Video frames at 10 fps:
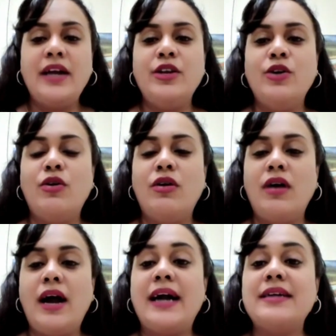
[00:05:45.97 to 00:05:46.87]
and
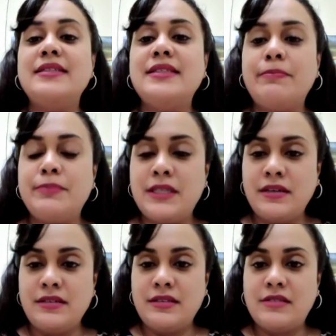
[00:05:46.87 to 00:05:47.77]
your
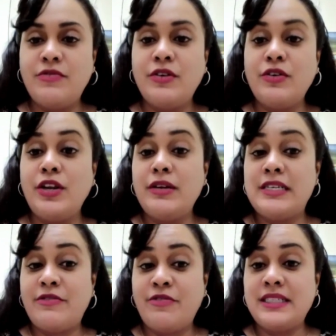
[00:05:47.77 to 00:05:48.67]
acceptance for
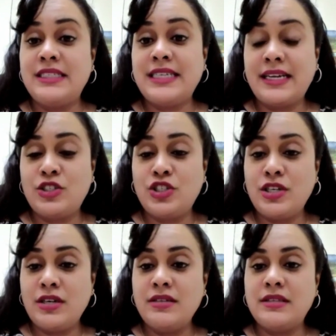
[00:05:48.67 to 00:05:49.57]
different
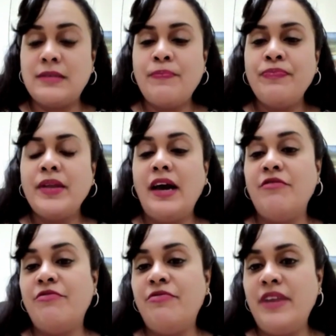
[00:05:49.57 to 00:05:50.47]
textures
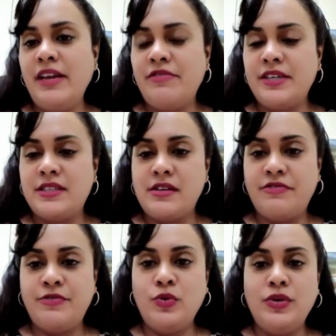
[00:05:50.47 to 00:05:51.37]
and flavors
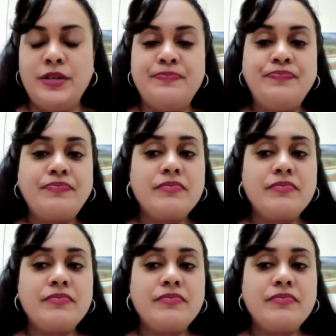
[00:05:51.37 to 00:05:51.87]
of food.